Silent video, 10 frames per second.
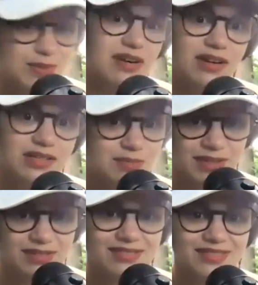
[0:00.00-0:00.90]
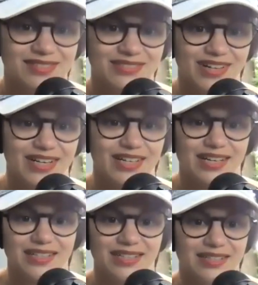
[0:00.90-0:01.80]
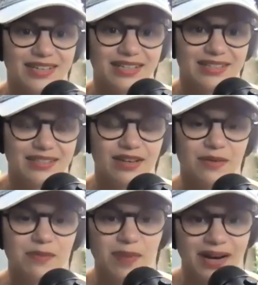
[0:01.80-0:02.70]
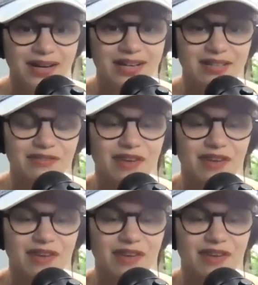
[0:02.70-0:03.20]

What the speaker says: a husband, right, and combining the